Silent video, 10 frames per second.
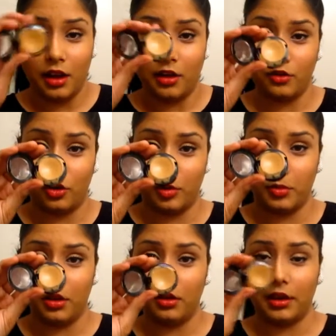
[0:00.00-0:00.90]

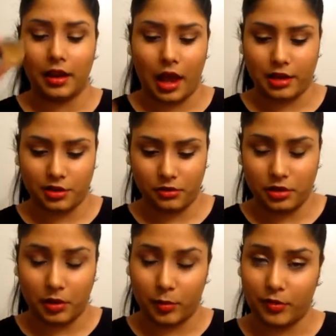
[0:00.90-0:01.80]
normal, like I showed
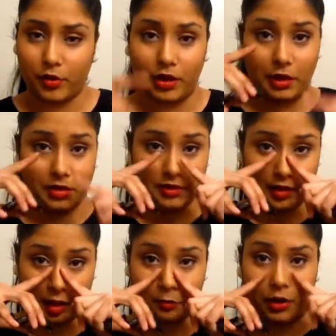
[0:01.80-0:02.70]
you one before that was for
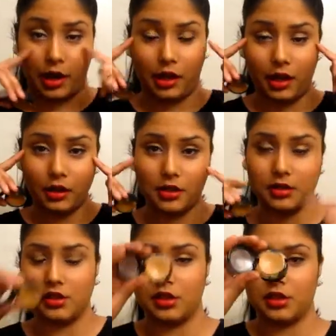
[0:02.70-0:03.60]
like brightening.
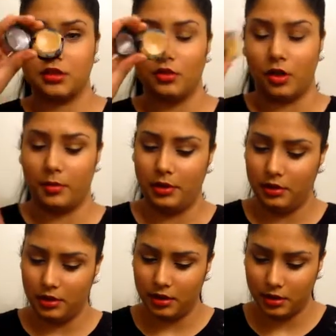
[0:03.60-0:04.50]
This is just normal
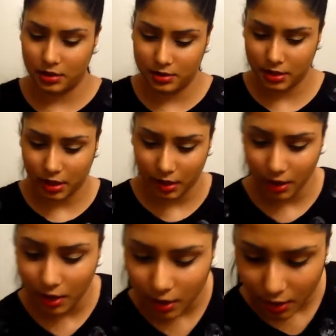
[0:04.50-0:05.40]
concealing.
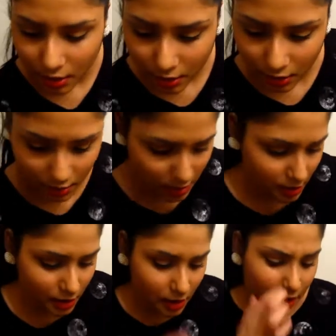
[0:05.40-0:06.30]

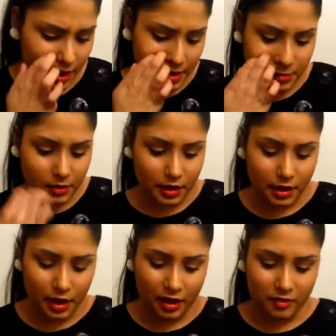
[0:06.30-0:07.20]
Then I
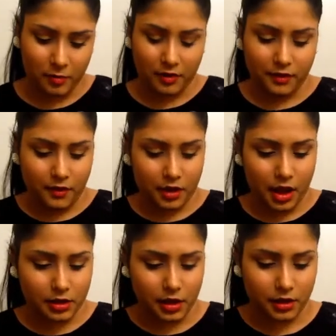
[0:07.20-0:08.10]
have my favorite
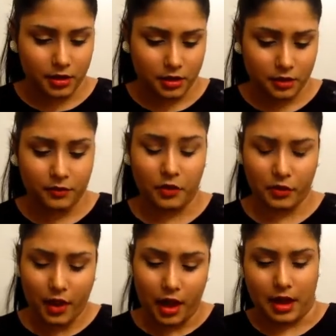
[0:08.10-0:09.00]
highlighter for
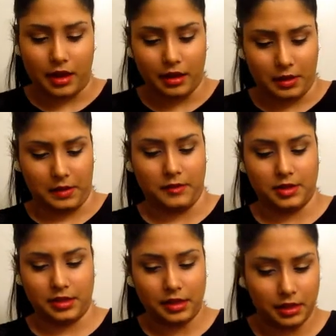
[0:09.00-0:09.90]
the eye,
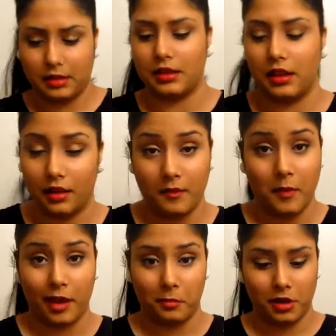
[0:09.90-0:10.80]
obviously, because I love my
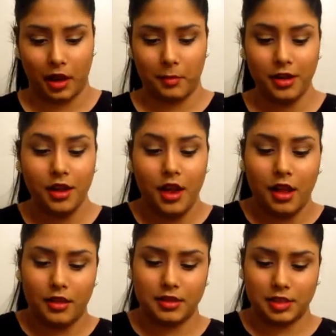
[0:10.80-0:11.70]
Amber Diamond.
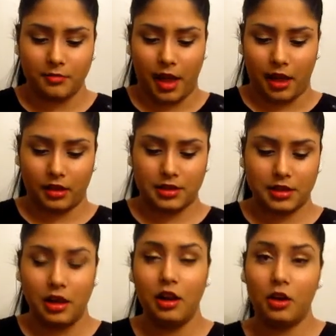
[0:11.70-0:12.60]
This is MAC's
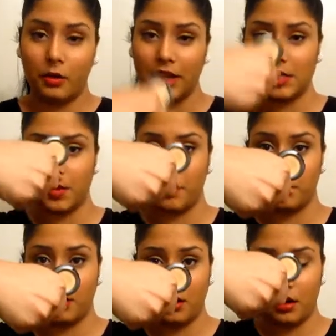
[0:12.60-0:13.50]
Rice
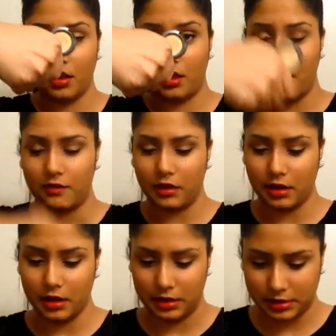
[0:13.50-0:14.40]
Paper. Love
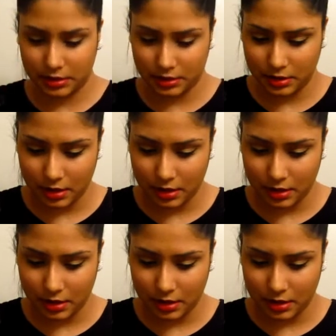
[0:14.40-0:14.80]
this.